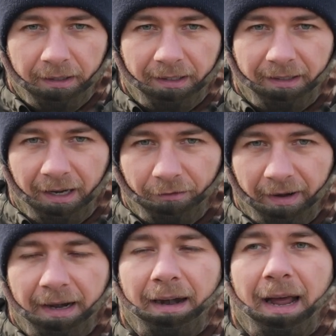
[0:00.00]
that there
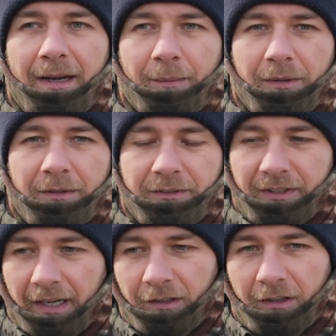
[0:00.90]
were animals
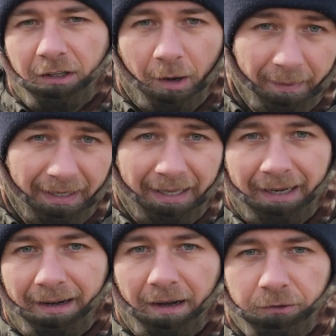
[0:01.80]
and coming in
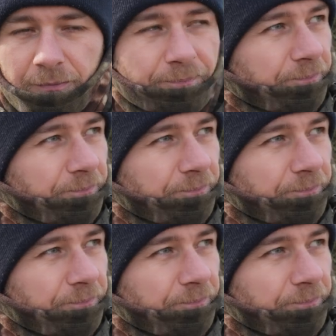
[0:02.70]
and out.